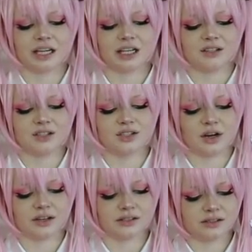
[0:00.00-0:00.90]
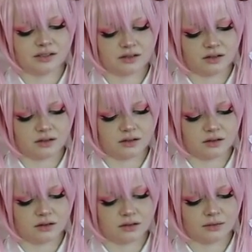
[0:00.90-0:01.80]
it does
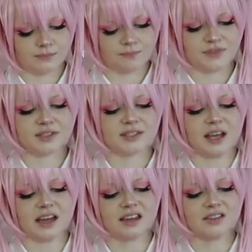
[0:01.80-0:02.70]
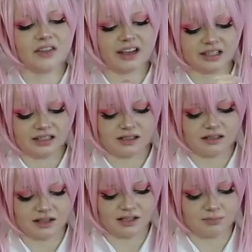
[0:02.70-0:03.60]
say that it
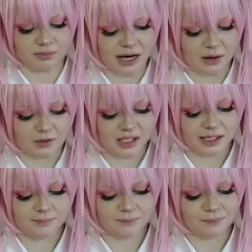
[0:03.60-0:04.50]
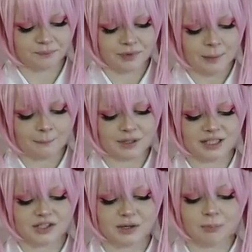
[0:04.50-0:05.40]
is brownie, but
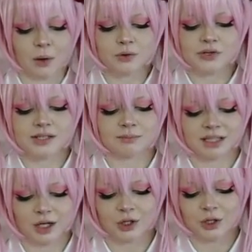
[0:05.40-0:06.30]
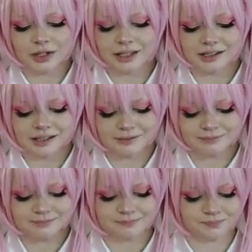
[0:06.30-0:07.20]
it's supposed to be a cookie.
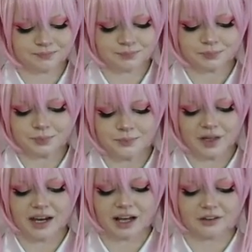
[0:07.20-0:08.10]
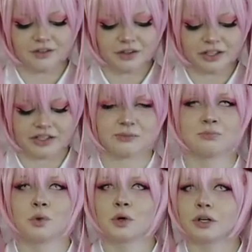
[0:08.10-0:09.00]
And I feel like it's
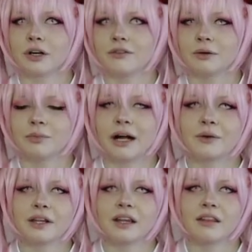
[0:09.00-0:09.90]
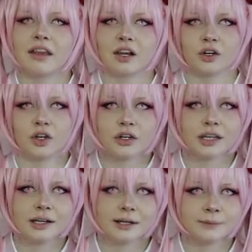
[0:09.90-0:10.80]
more of a brownie than a
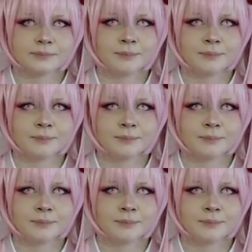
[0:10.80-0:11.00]
cookie.